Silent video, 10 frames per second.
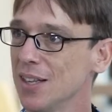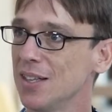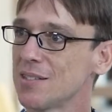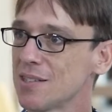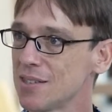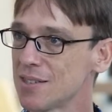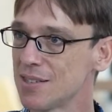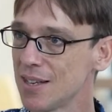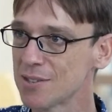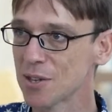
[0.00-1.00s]
this is
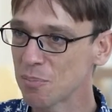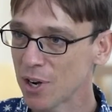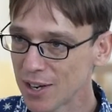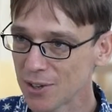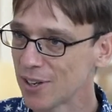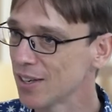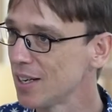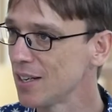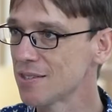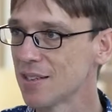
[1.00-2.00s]
these are the
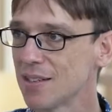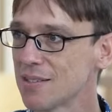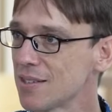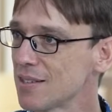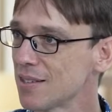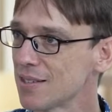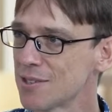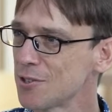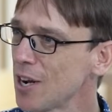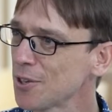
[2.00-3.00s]
priorities and this is the
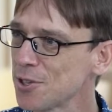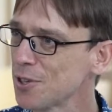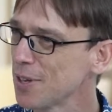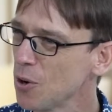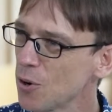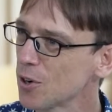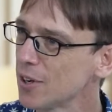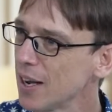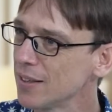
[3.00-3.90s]
structure, the order.